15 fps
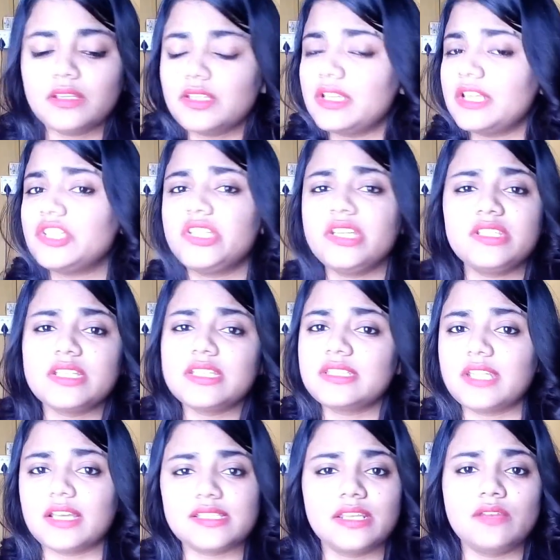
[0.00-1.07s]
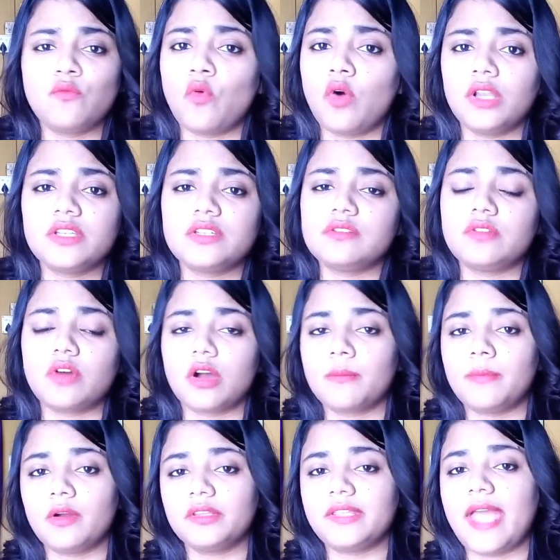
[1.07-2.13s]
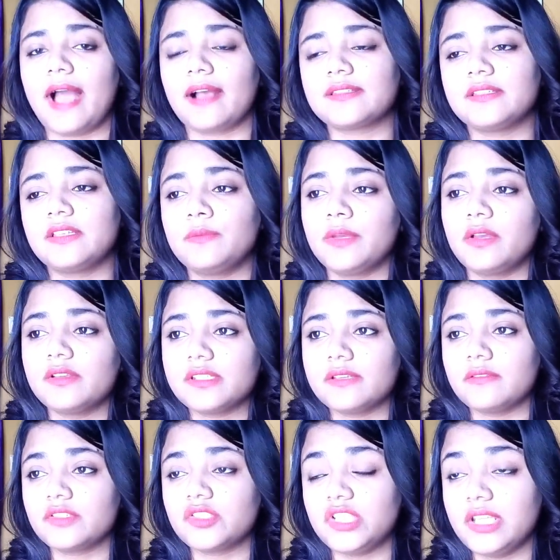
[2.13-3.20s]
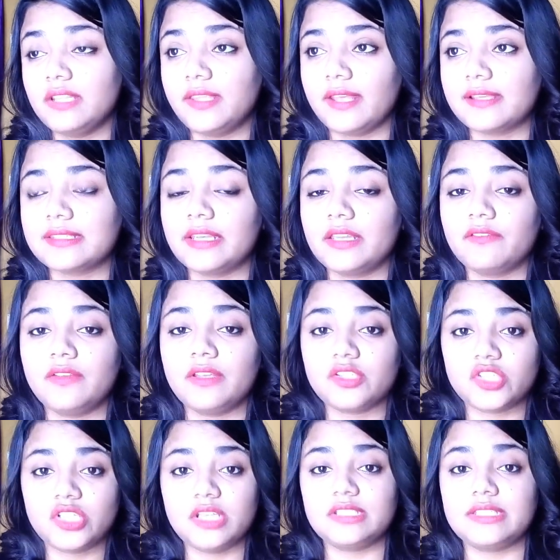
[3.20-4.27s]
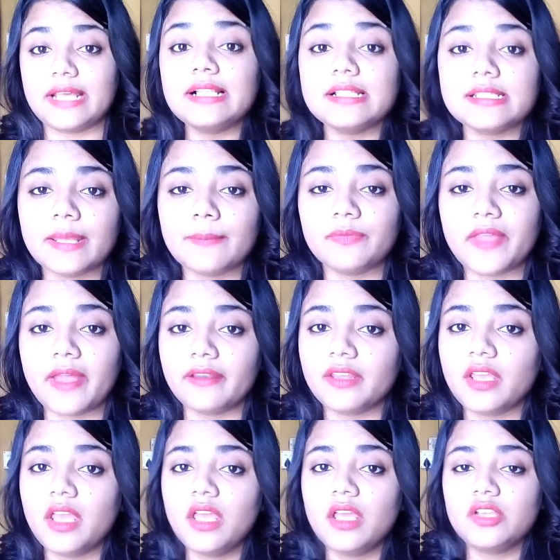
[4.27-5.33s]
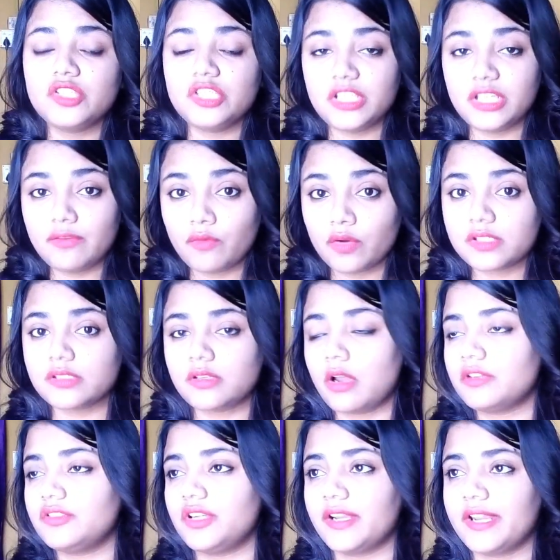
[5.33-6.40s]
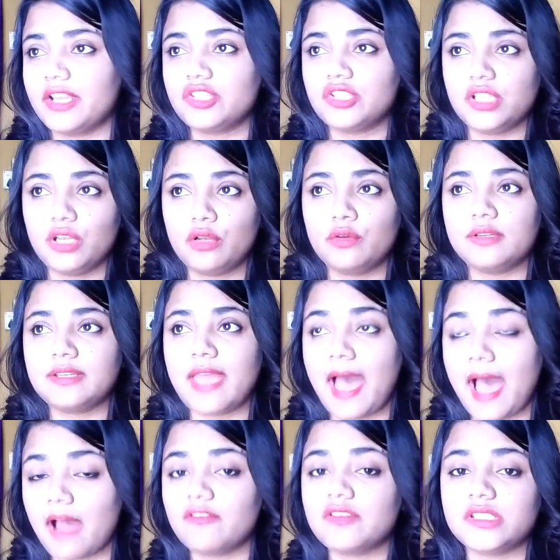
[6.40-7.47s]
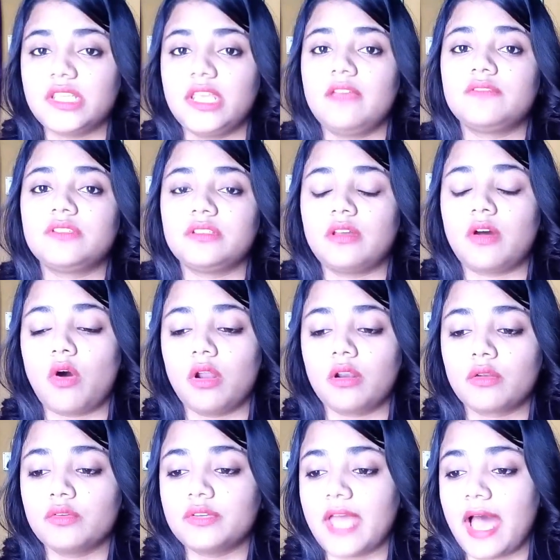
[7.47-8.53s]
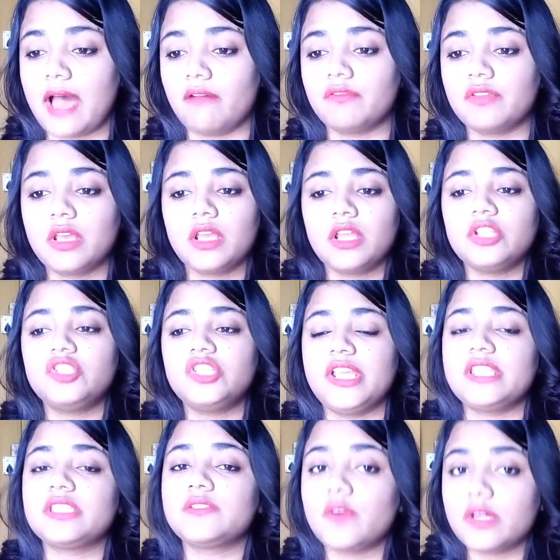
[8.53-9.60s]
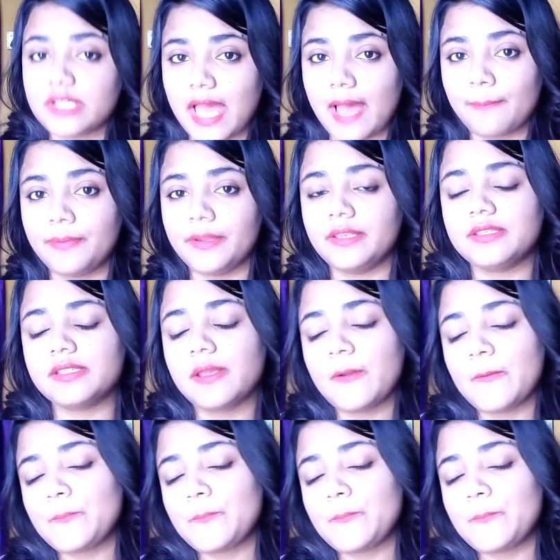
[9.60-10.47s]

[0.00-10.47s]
she just doesn't want to talk about the accident, because she thinks that she tells him that she was not drunk and she could have saved or could have changed what happened,